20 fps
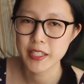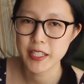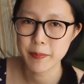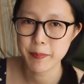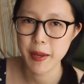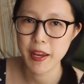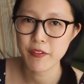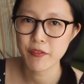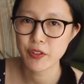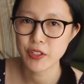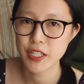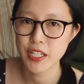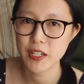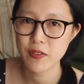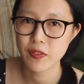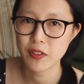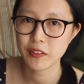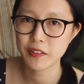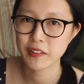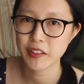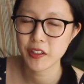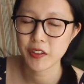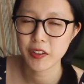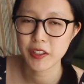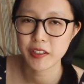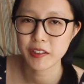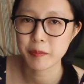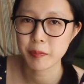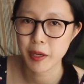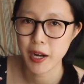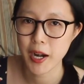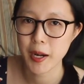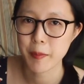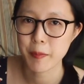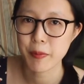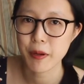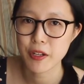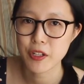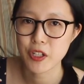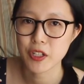made-for-TV series Pride and
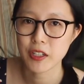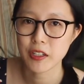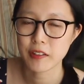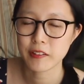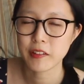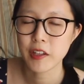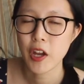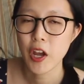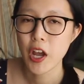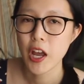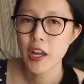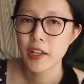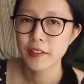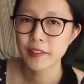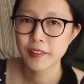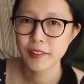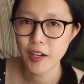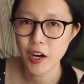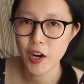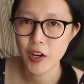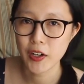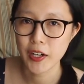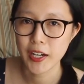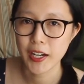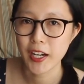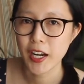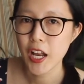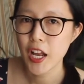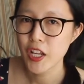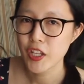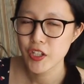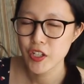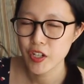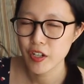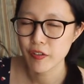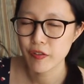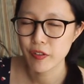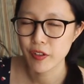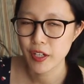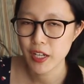Prejudice, starring
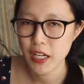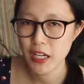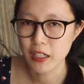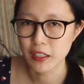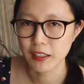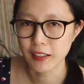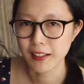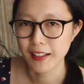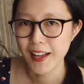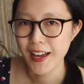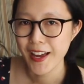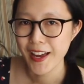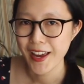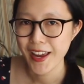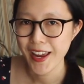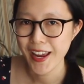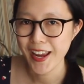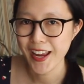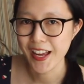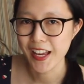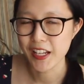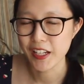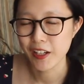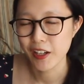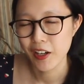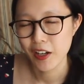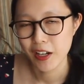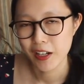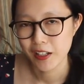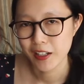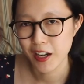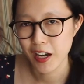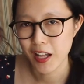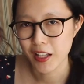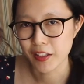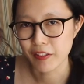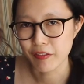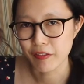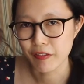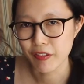Jennifer Eel and
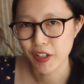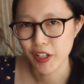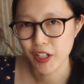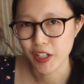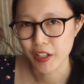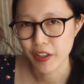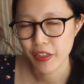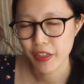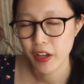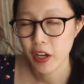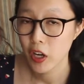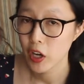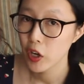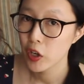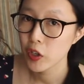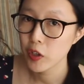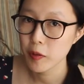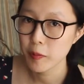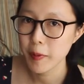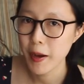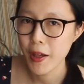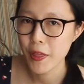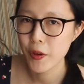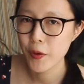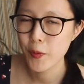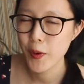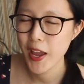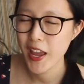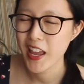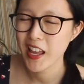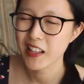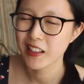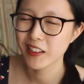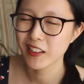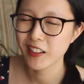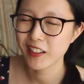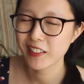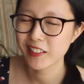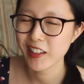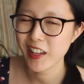Colin Firth, who, by the way,
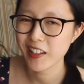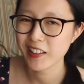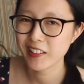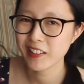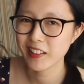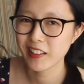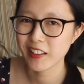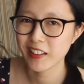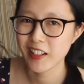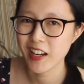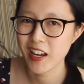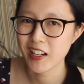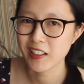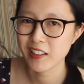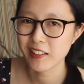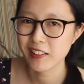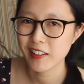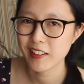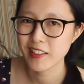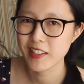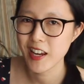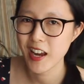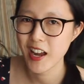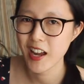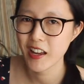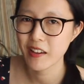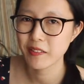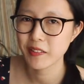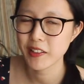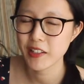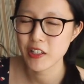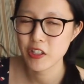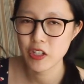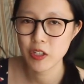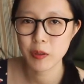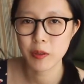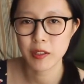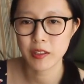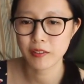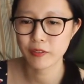looks excellent as he dives
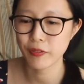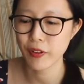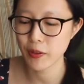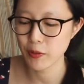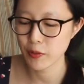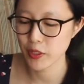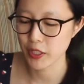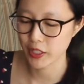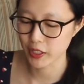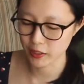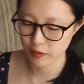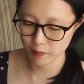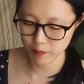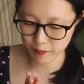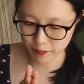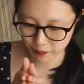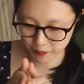into his fountain